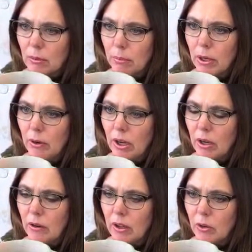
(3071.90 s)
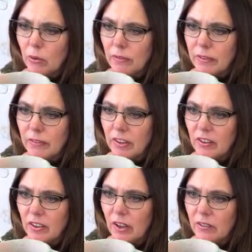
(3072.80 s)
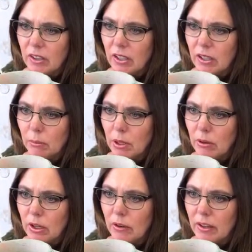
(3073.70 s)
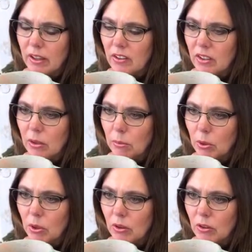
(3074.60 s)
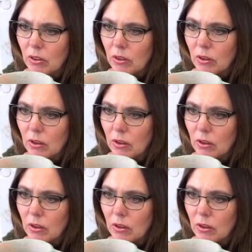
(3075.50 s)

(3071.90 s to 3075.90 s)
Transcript: Boho and Old 57, Boho and Kissing Booth.